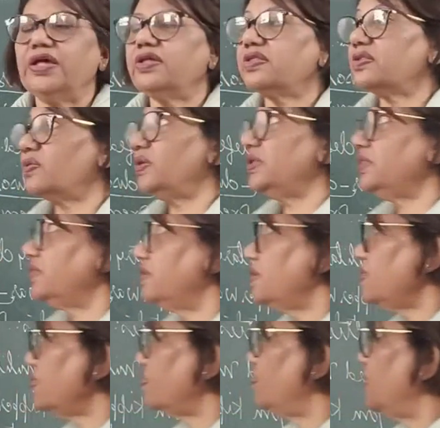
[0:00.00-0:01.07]
So in
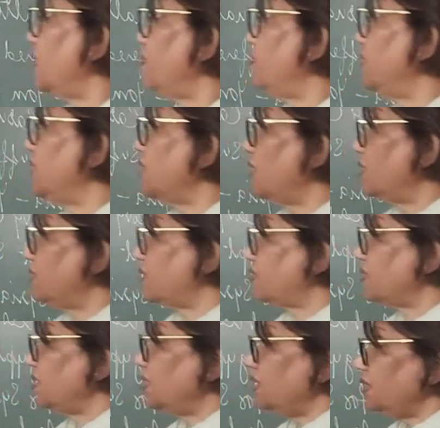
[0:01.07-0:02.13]
this way we had
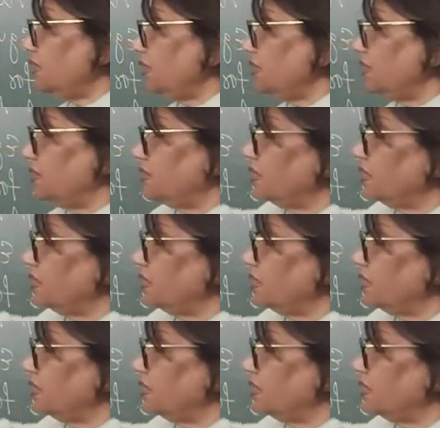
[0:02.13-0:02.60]
seen in the